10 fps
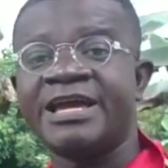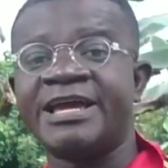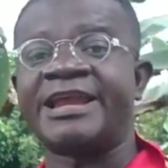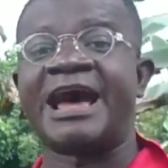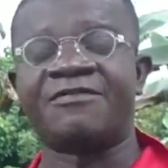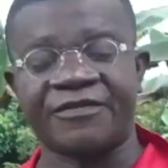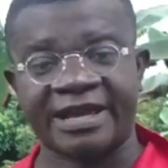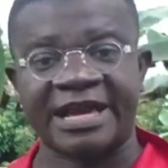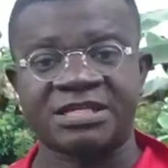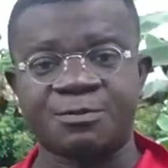in
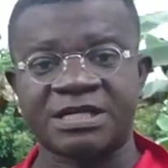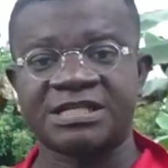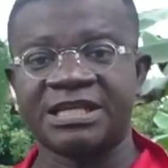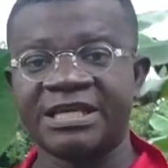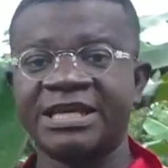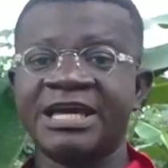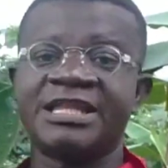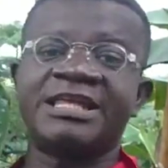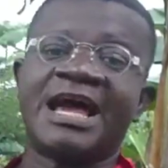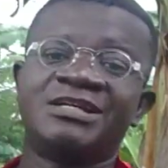Africa especially,
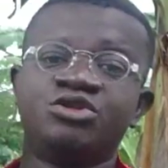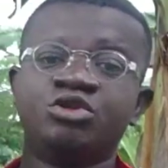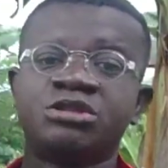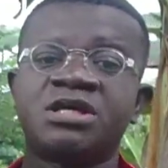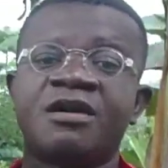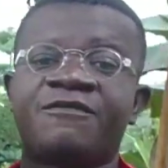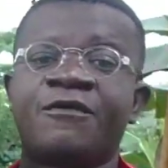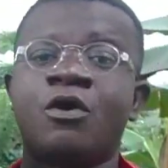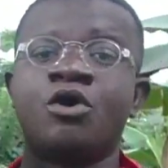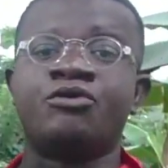they are used
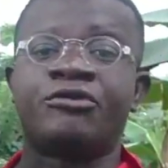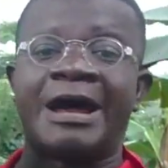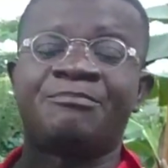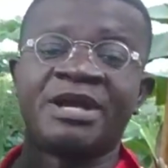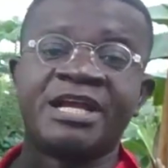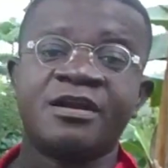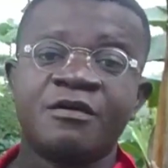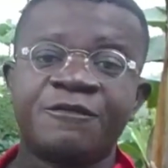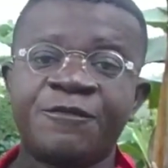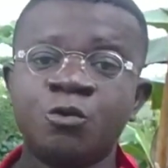for wrapping
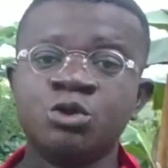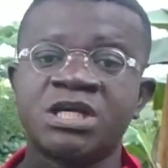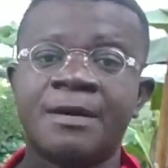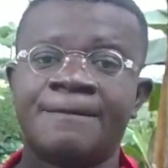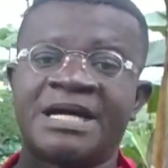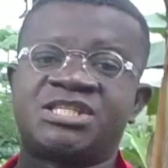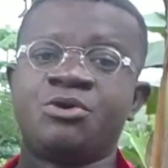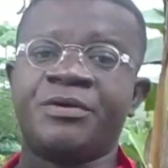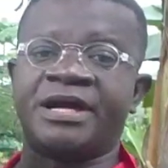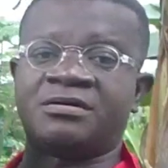food
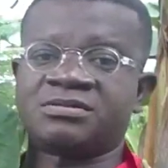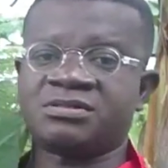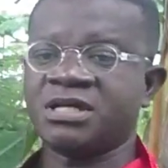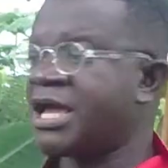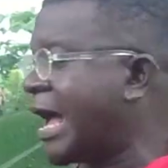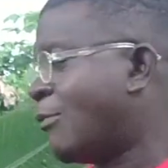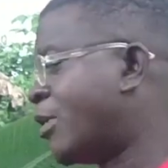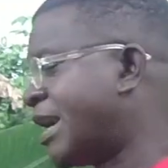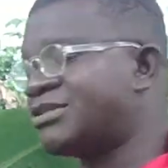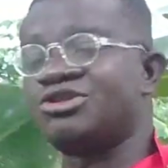materials. I
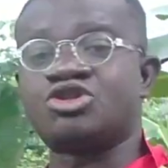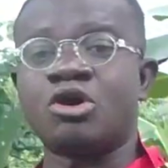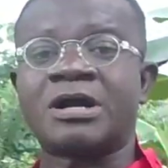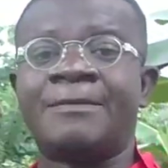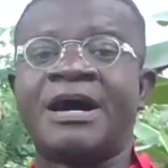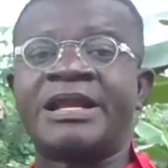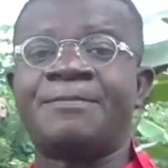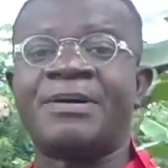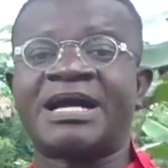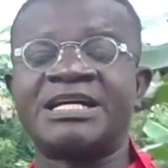want us to talk about the
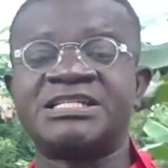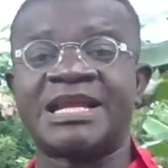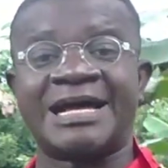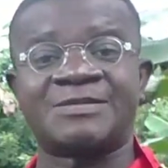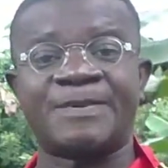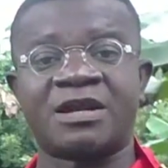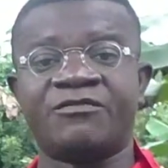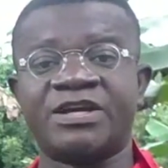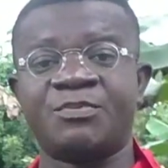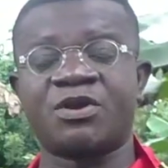packaging aspect
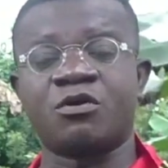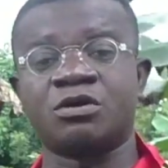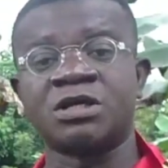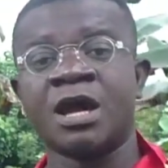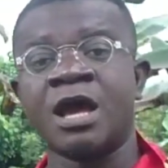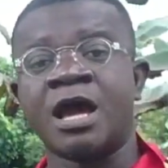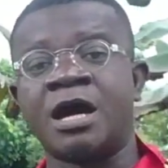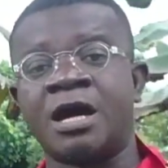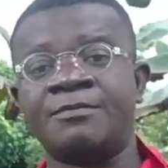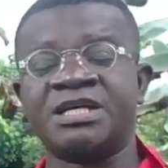of it because
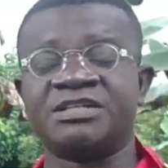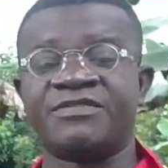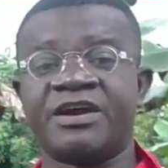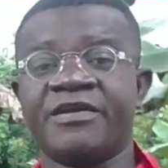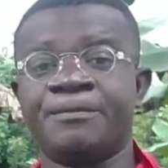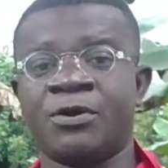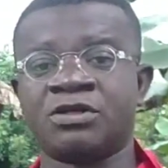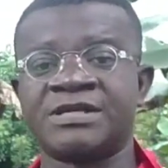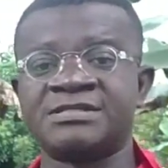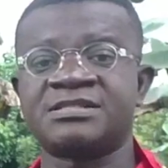it is very
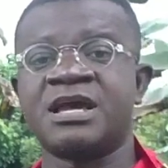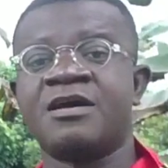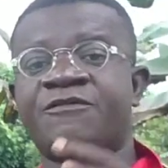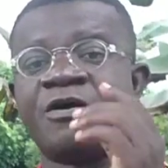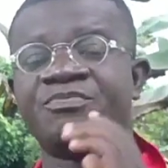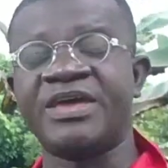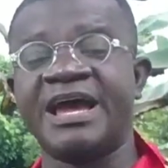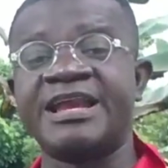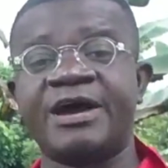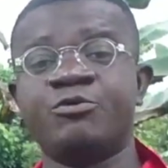important. From
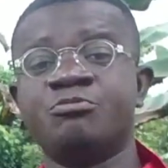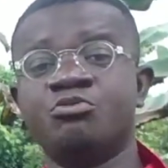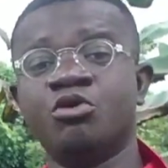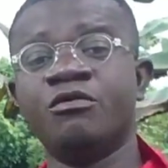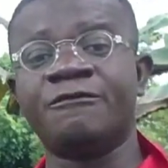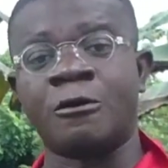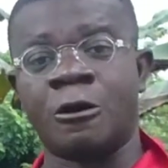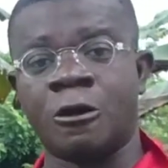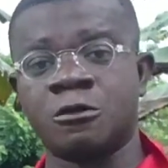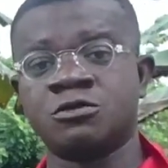there, then we move
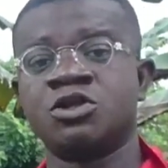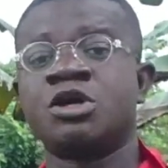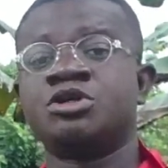on